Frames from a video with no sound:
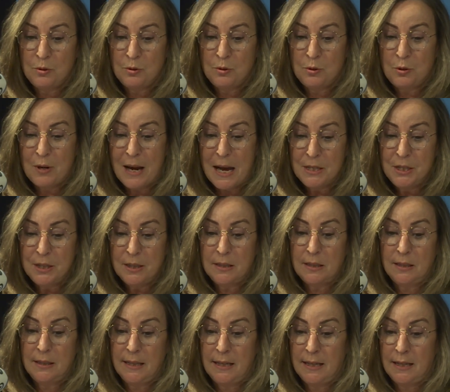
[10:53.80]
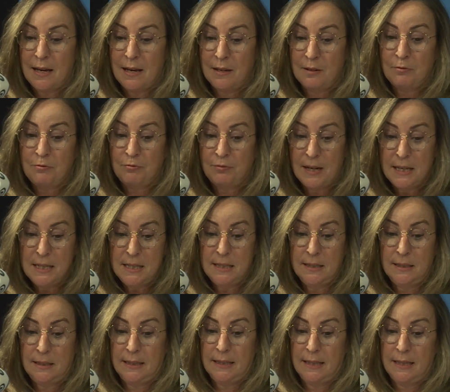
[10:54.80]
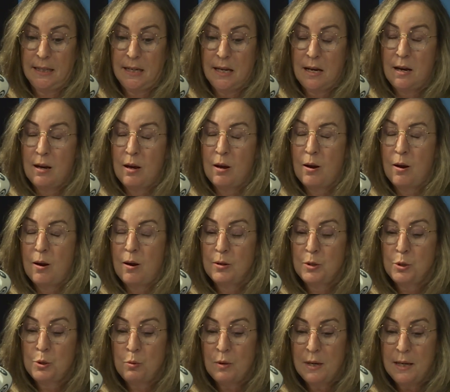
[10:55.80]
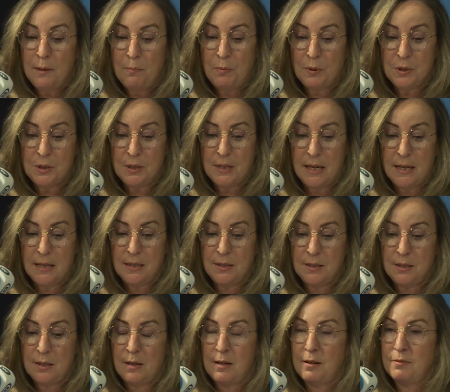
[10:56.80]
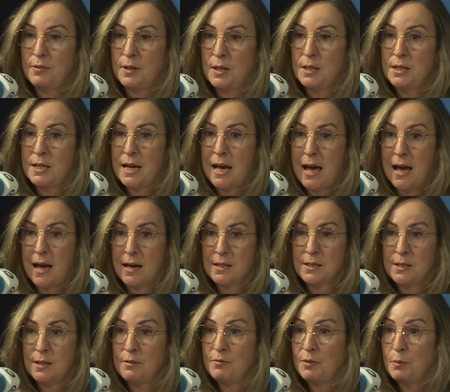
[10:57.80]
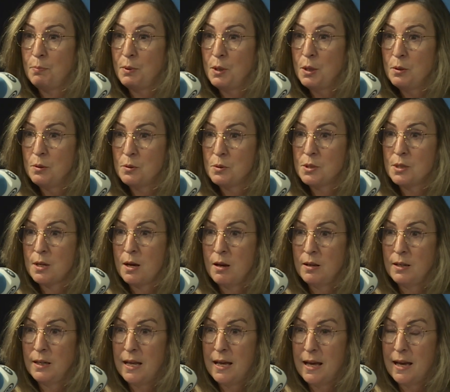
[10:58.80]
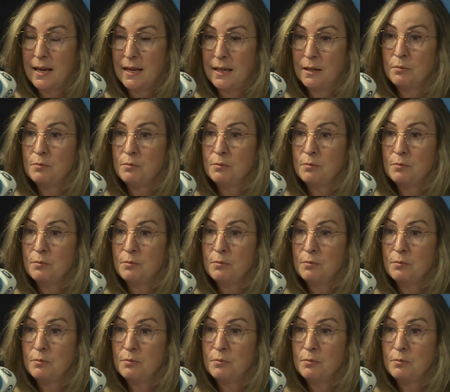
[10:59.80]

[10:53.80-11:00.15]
Tragically and frighteningly, 20% of attacks of abuse online